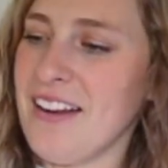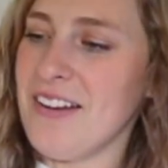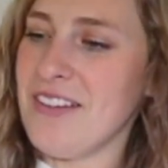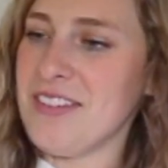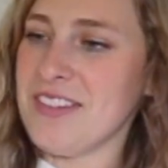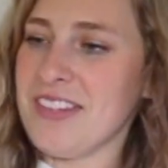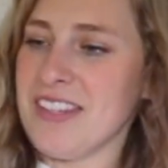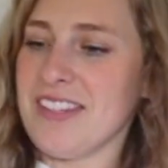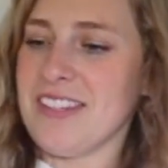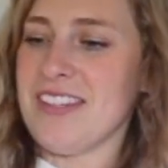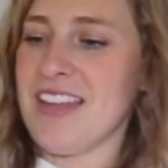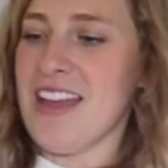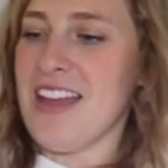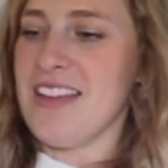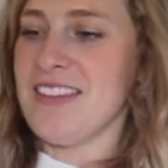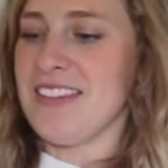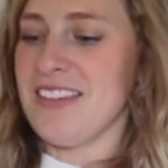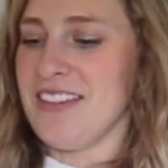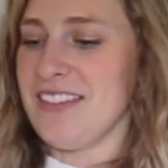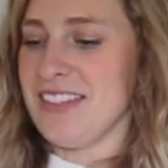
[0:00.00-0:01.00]
of noticed the
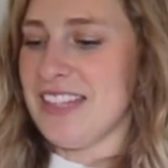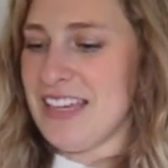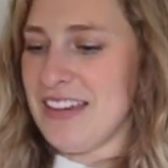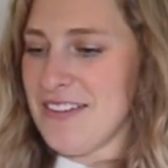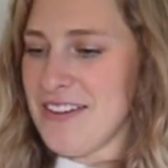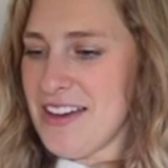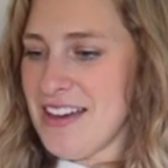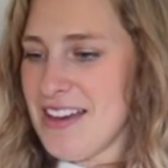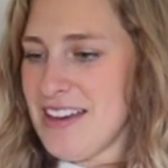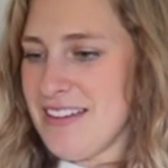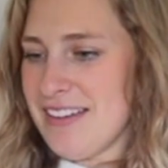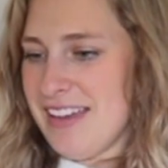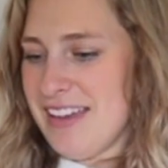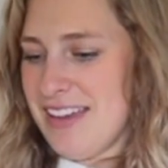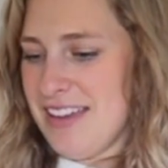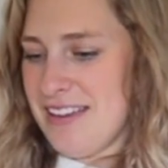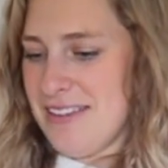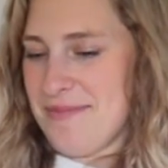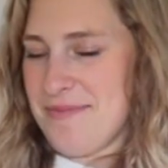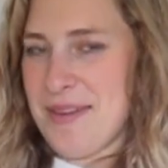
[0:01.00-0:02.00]
stains and I was like, well,
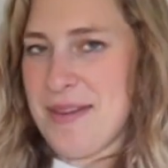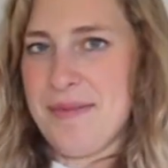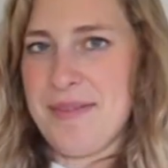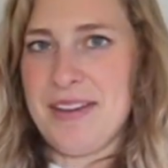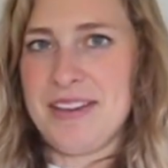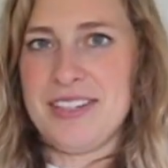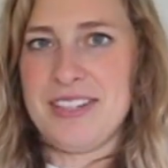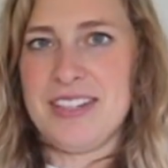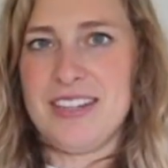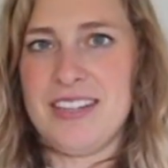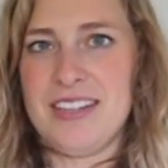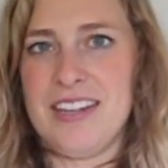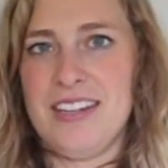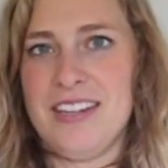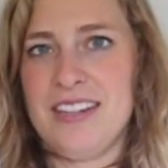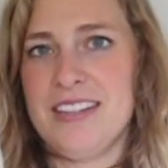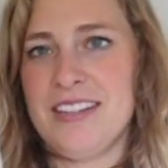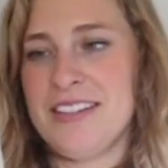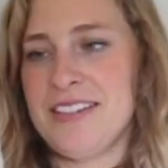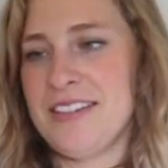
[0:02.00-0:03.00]
maybe I should
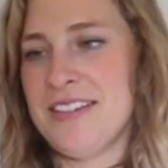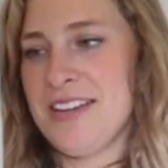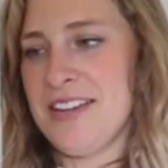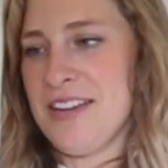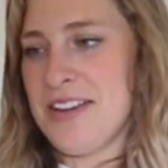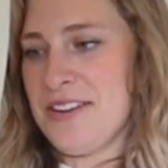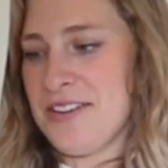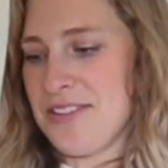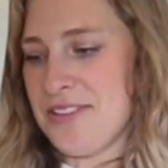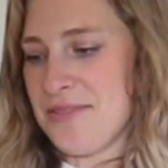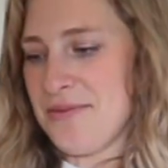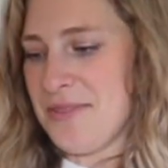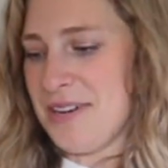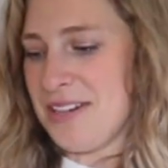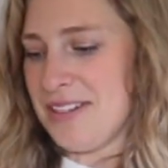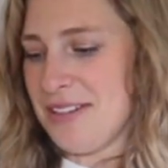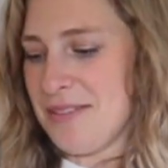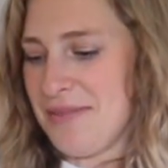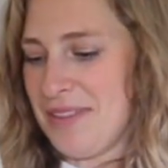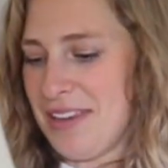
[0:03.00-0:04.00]

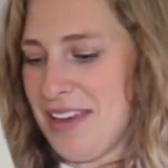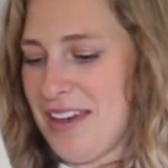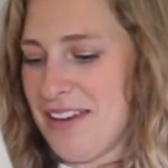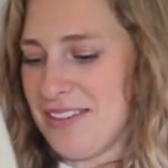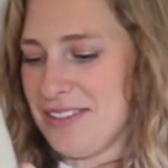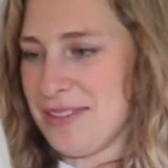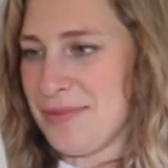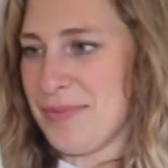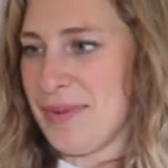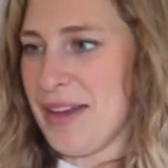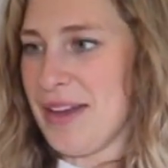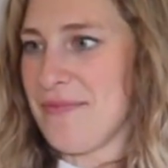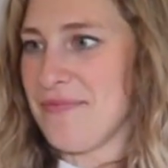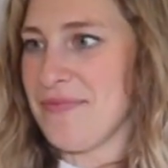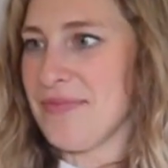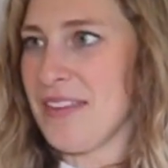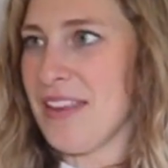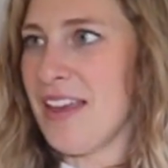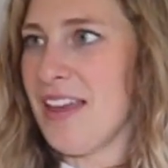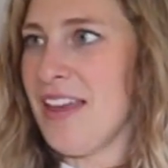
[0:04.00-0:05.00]
wear something else. But
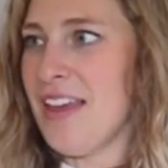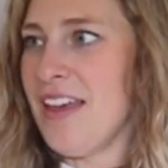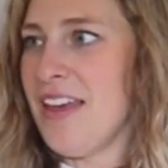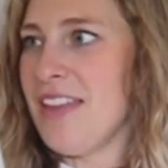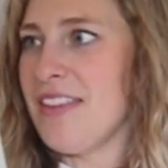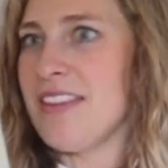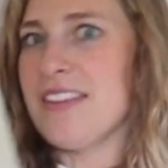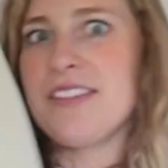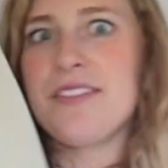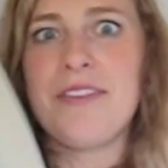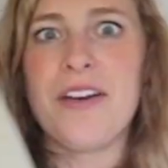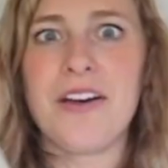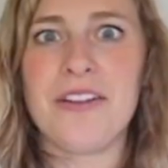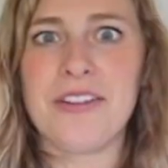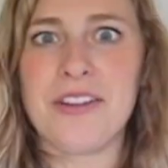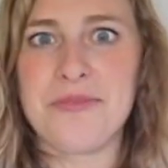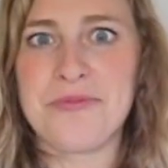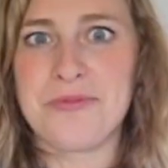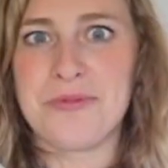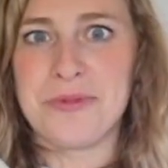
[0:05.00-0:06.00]
these have held
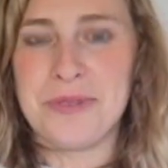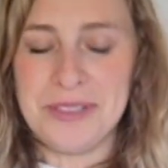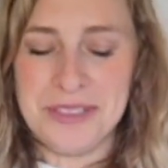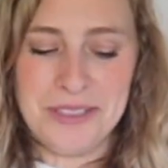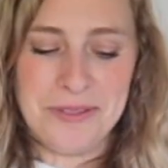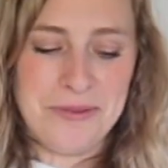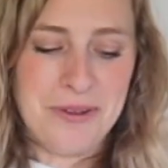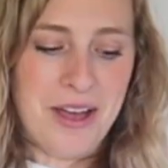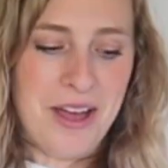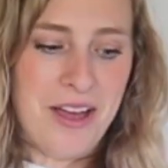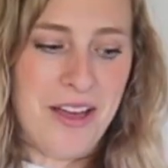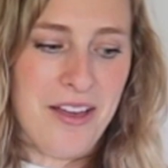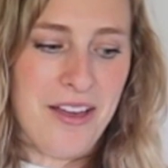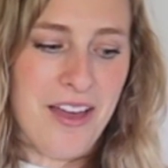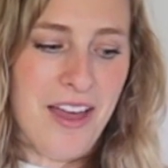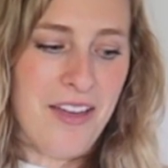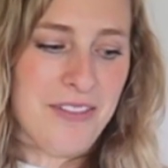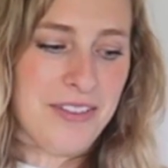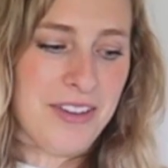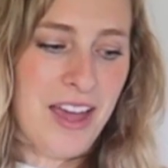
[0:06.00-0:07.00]
up really well.
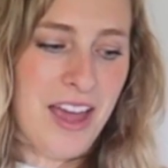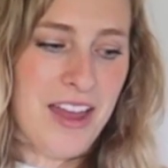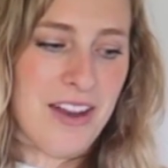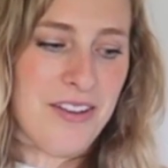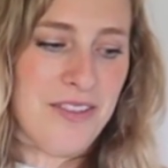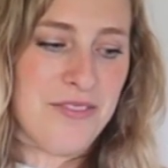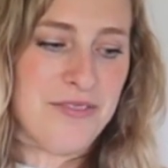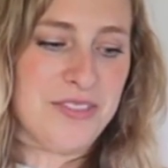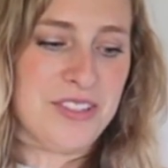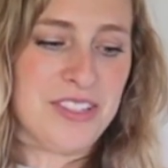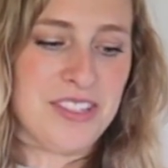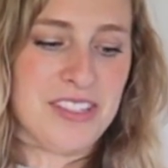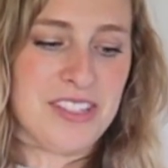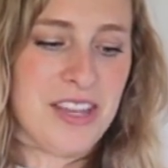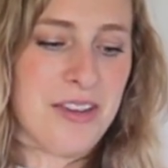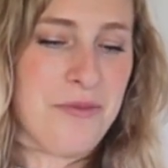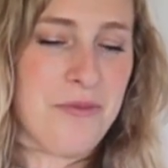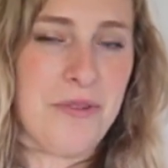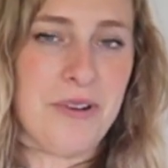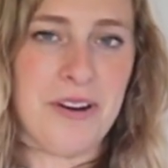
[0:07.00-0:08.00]
I've kind of just
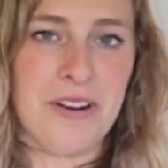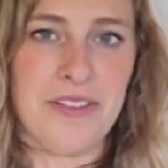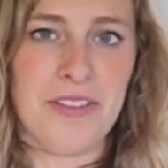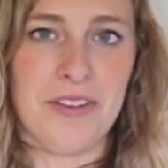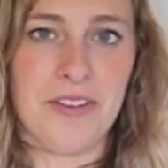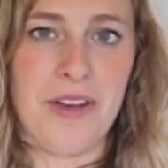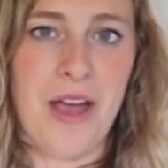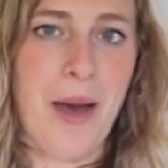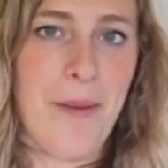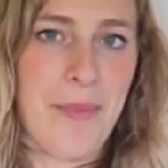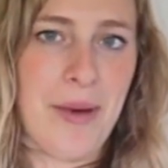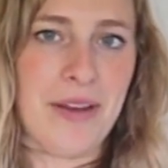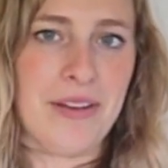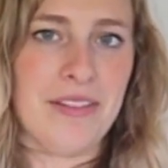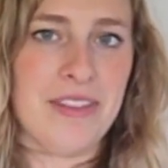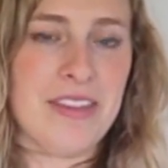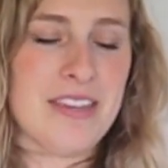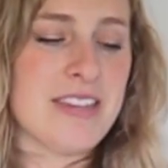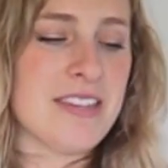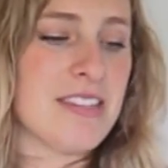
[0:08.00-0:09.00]
like worn the crap out
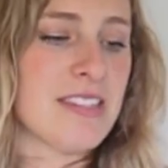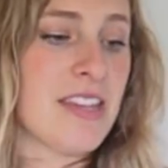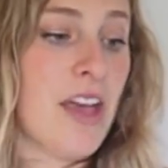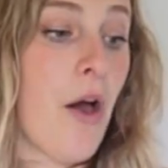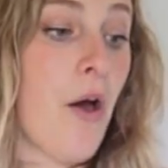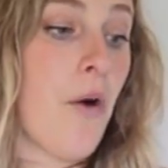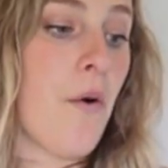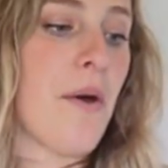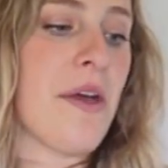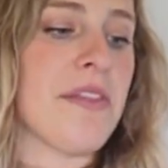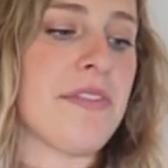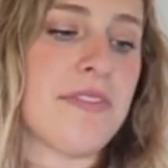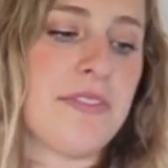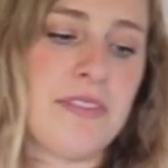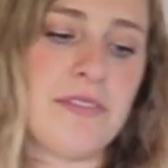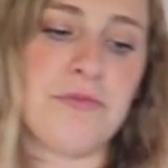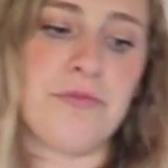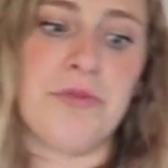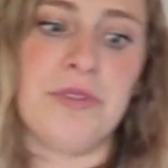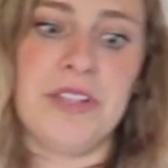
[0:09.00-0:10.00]
of these. Oh,
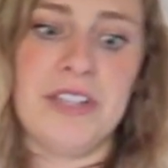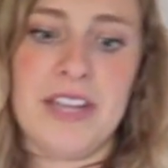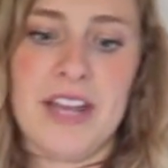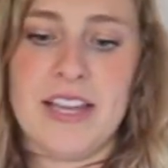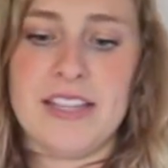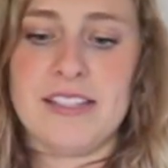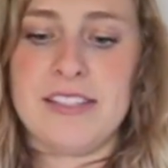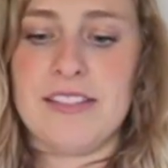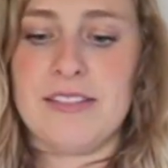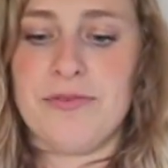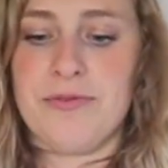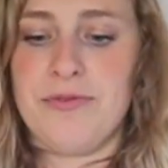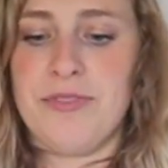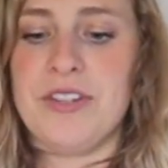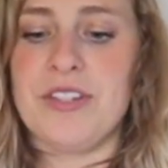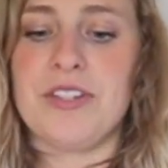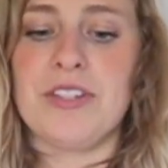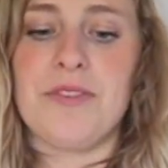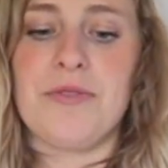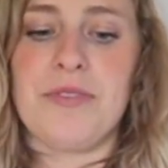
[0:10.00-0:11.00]
and really nice
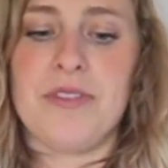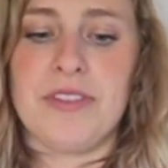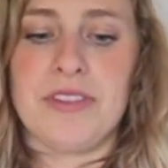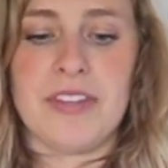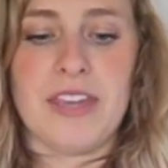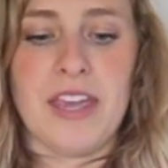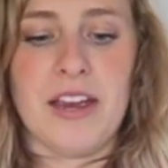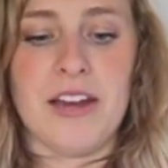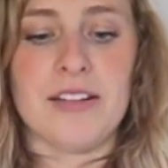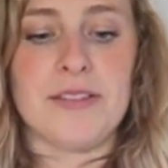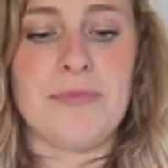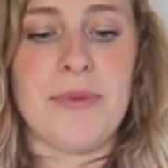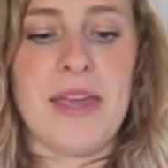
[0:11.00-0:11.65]
feature with Carrots